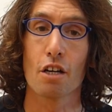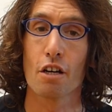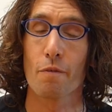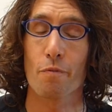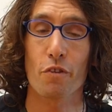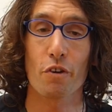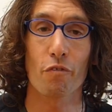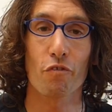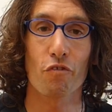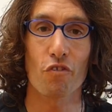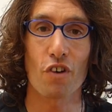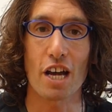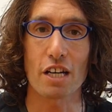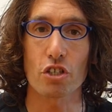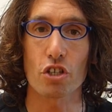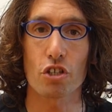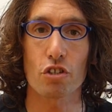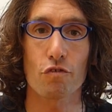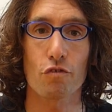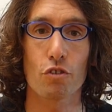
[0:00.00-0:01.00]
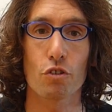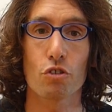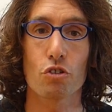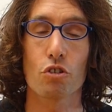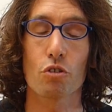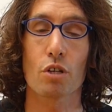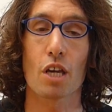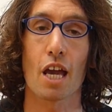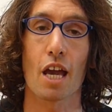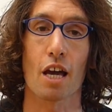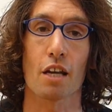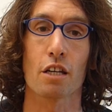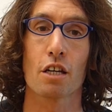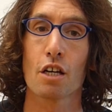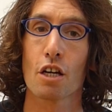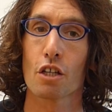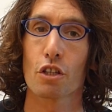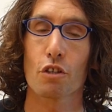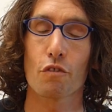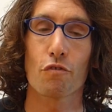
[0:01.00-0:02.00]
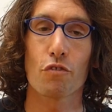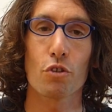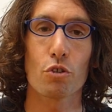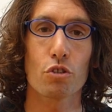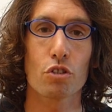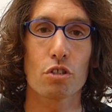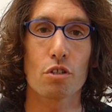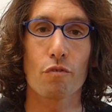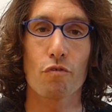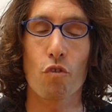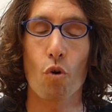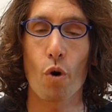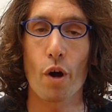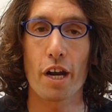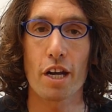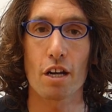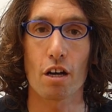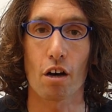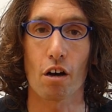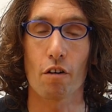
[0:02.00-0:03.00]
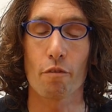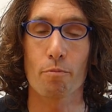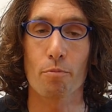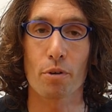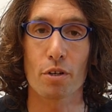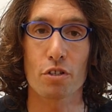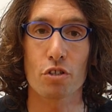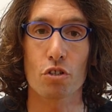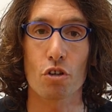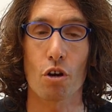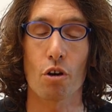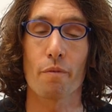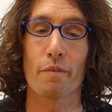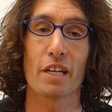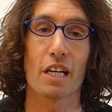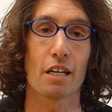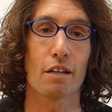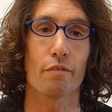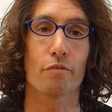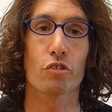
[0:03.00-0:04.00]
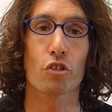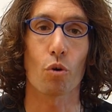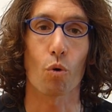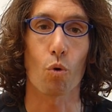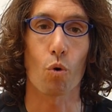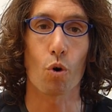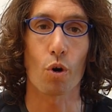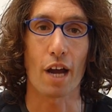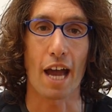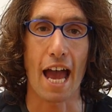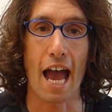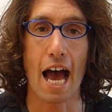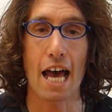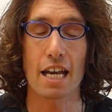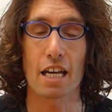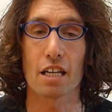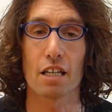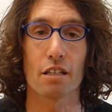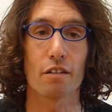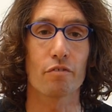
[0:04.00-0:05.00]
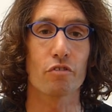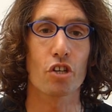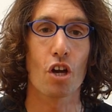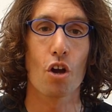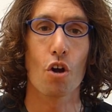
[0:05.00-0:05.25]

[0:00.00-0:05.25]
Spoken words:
the freshest foods you can, the foods devoid of preservatives or additives